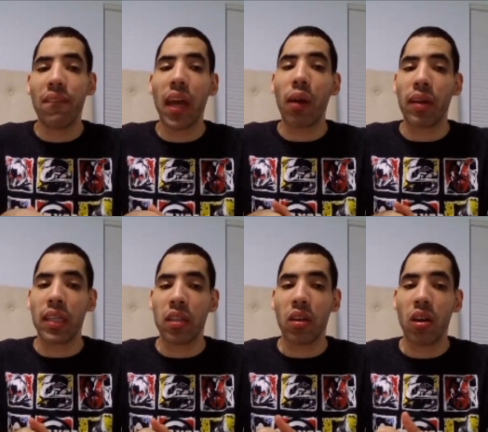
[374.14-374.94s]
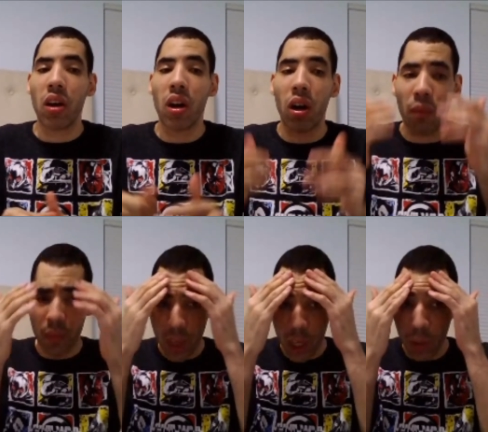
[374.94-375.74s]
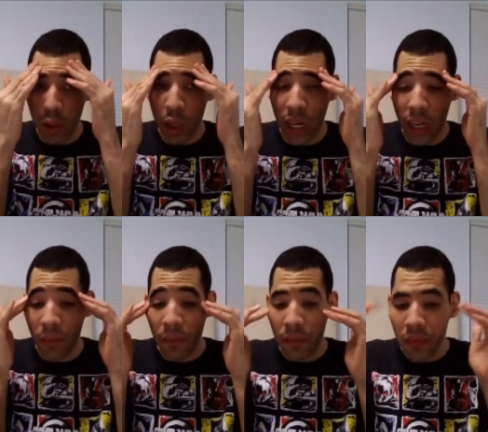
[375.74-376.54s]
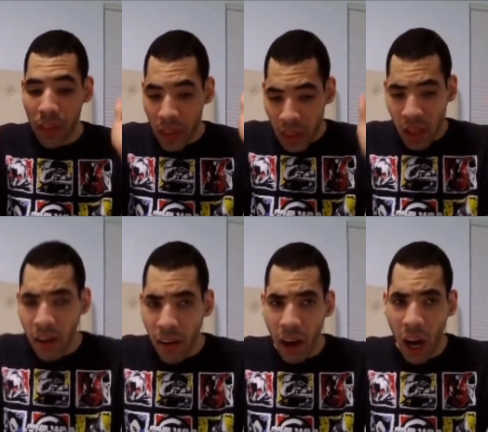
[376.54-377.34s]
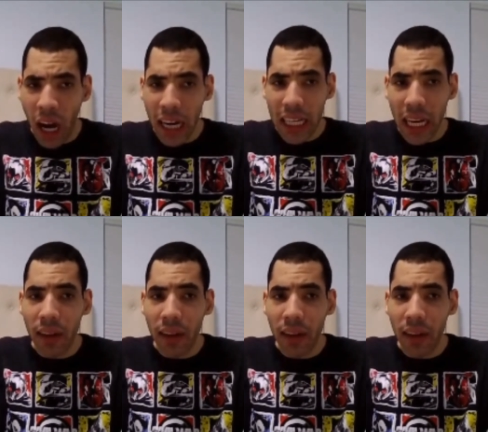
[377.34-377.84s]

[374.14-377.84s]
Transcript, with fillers: Anyways, I'll give my rating. I